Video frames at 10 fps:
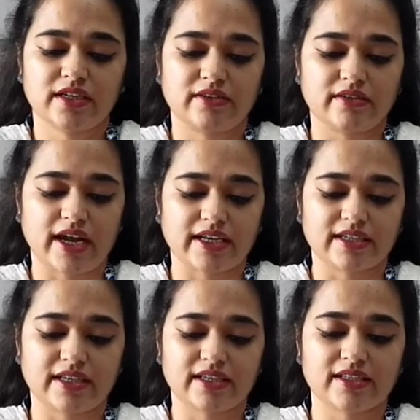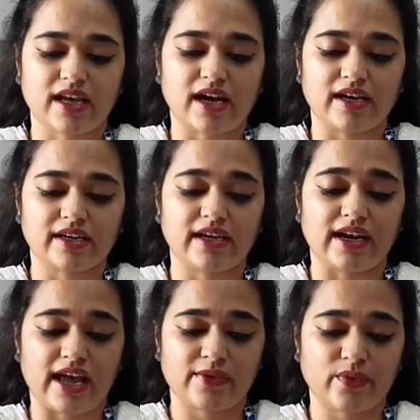writings are in
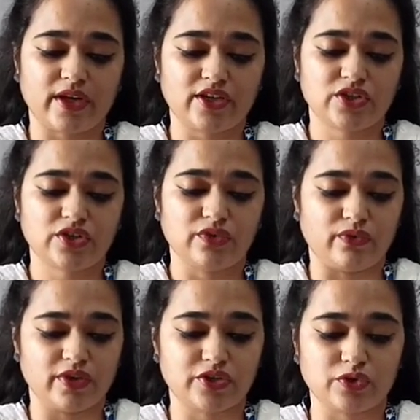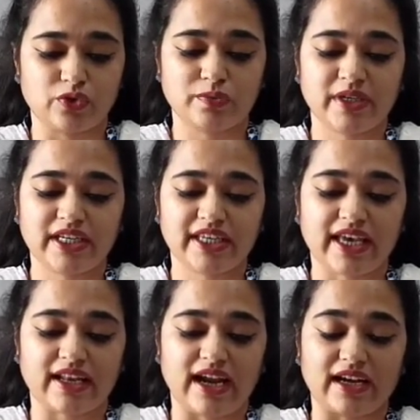language which nobody
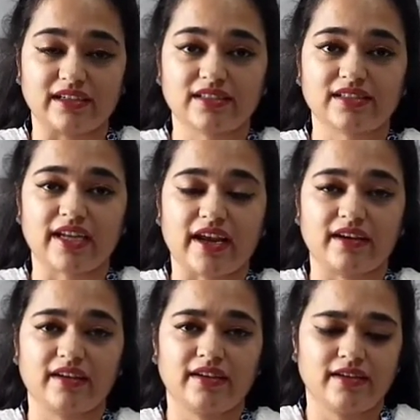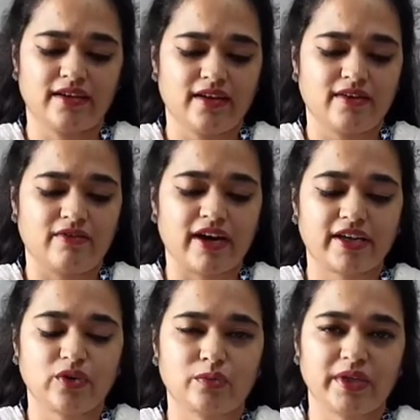can understand. Why
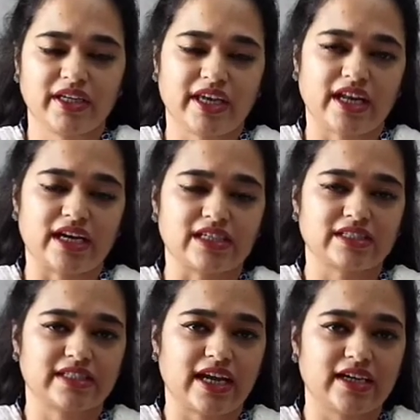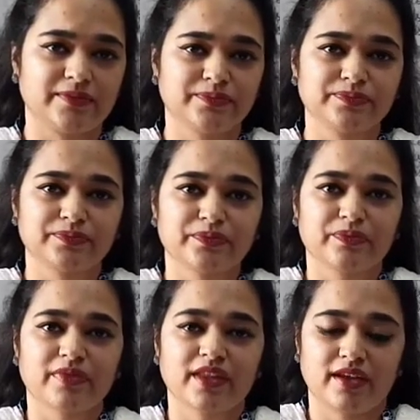nobody can understand?
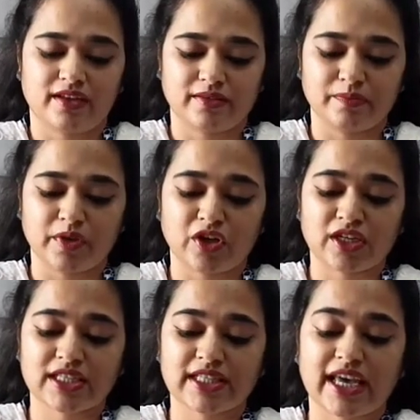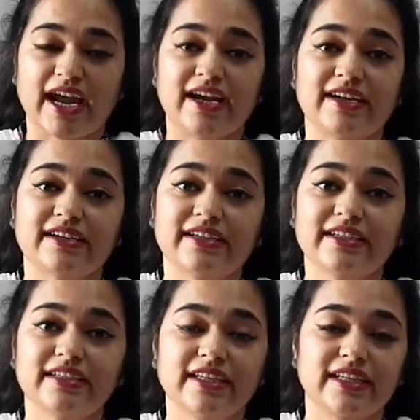Because they had
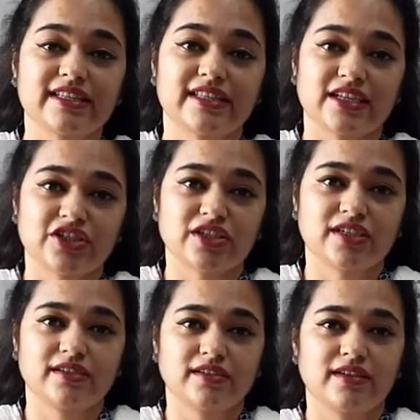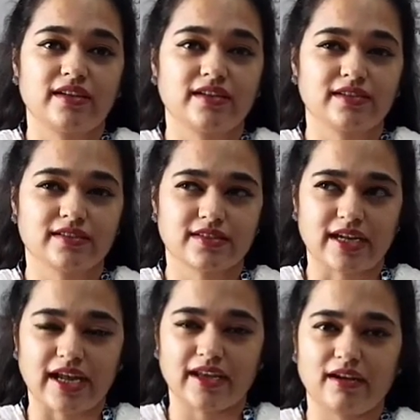written in such a
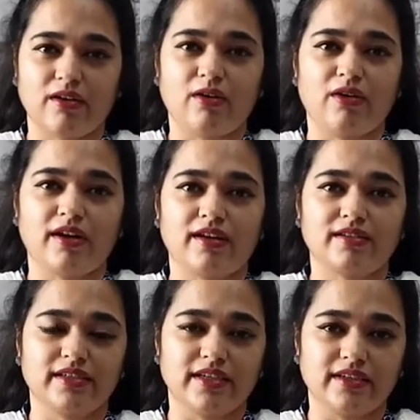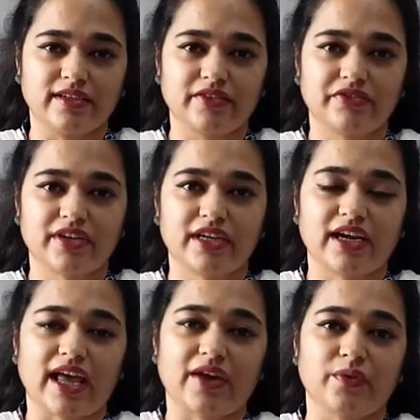style or in different
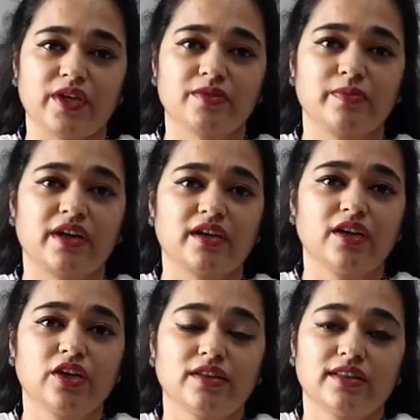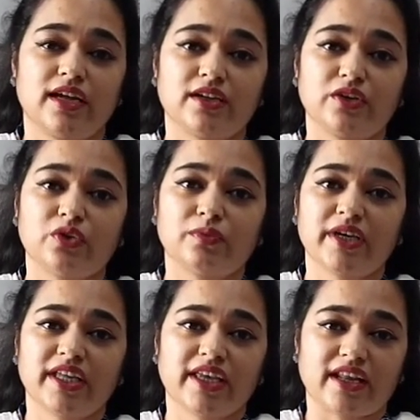language, but that
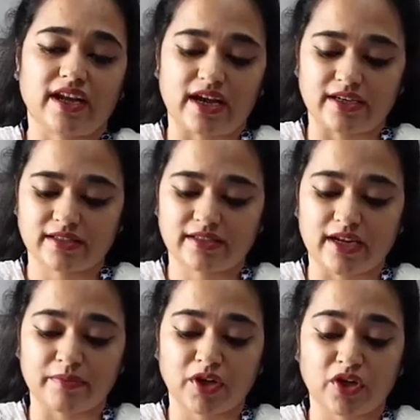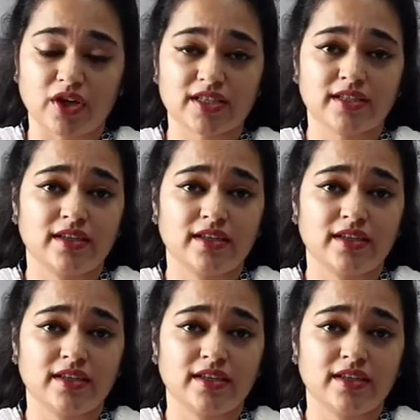nobody can understand, because